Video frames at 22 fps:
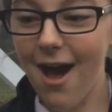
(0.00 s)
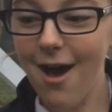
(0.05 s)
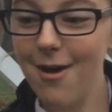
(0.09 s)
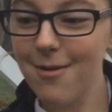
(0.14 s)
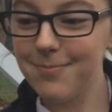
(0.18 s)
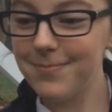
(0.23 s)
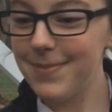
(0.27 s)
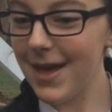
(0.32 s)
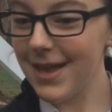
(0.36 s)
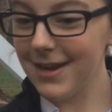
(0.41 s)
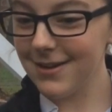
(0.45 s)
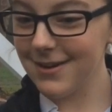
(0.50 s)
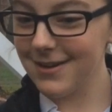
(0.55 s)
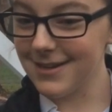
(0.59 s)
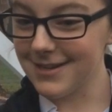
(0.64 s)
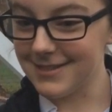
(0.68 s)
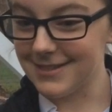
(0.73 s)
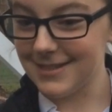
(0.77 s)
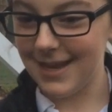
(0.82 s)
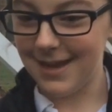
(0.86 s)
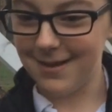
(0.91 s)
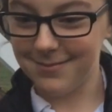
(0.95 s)
A better
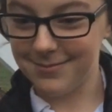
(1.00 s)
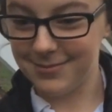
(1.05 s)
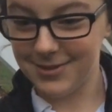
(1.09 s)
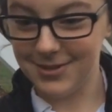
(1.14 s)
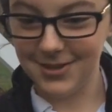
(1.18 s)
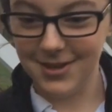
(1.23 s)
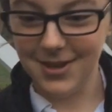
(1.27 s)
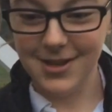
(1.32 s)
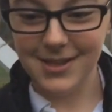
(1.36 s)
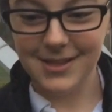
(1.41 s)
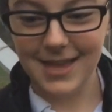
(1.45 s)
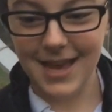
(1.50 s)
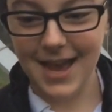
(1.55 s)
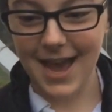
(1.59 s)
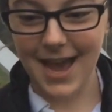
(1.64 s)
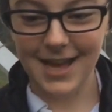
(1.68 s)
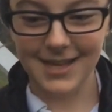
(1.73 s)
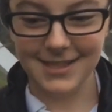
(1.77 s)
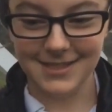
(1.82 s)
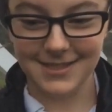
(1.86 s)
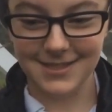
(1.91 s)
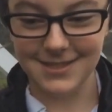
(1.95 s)
example that
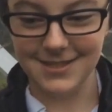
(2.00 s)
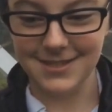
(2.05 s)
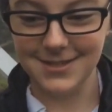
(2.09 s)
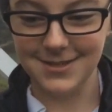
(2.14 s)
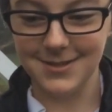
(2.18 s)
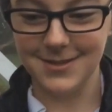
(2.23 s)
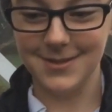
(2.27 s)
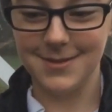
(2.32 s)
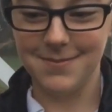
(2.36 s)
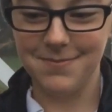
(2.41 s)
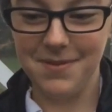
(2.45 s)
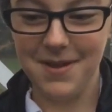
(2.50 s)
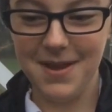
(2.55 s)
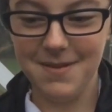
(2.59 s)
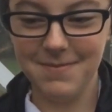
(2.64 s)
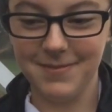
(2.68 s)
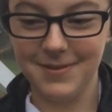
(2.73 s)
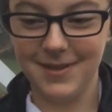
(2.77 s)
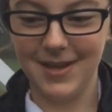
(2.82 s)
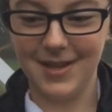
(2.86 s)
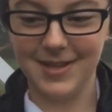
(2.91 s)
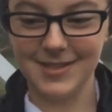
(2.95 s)
has to do with pea
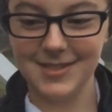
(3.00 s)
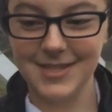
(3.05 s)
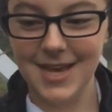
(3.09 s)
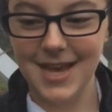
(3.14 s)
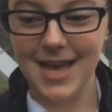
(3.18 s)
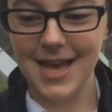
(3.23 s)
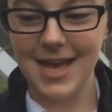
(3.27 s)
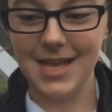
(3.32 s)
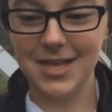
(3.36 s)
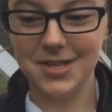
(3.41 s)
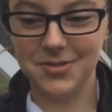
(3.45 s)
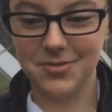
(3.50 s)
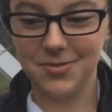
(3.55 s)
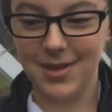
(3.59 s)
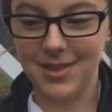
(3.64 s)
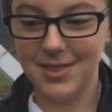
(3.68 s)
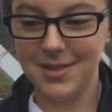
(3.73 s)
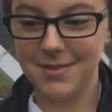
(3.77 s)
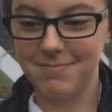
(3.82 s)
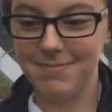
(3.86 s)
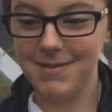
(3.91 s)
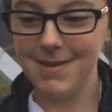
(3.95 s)
plants is
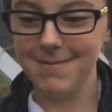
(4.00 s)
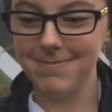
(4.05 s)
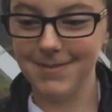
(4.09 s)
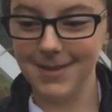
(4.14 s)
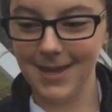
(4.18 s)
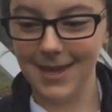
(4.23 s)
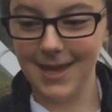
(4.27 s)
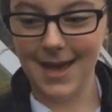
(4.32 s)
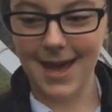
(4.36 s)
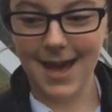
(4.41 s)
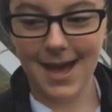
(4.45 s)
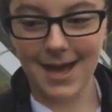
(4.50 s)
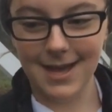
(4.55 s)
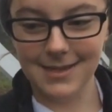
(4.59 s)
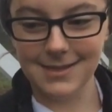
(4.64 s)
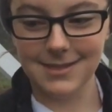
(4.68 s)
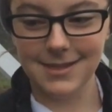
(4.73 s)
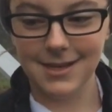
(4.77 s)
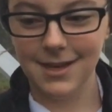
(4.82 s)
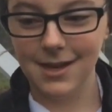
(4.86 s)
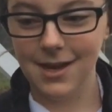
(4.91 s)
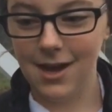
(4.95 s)
when the pea plant
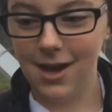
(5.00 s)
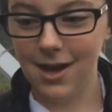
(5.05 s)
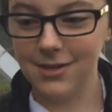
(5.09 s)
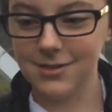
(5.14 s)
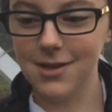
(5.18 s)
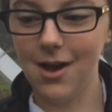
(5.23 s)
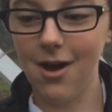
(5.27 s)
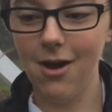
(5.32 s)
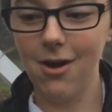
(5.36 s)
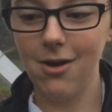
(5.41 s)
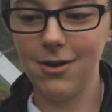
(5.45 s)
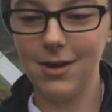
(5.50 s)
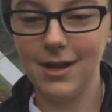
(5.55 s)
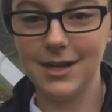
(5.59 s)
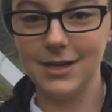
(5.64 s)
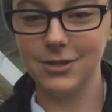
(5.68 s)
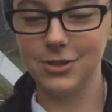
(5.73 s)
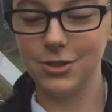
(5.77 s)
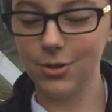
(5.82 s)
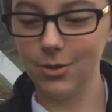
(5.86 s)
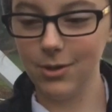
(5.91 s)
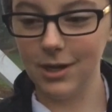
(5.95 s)
has a tall and
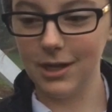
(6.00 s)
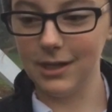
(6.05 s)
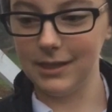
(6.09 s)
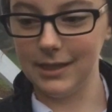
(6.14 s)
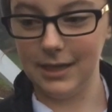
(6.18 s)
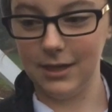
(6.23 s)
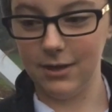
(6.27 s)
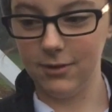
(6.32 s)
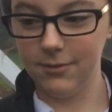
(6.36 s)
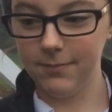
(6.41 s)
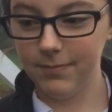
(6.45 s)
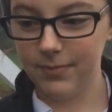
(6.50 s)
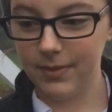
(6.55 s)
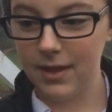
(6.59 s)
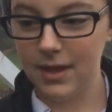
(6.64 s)
a short allele.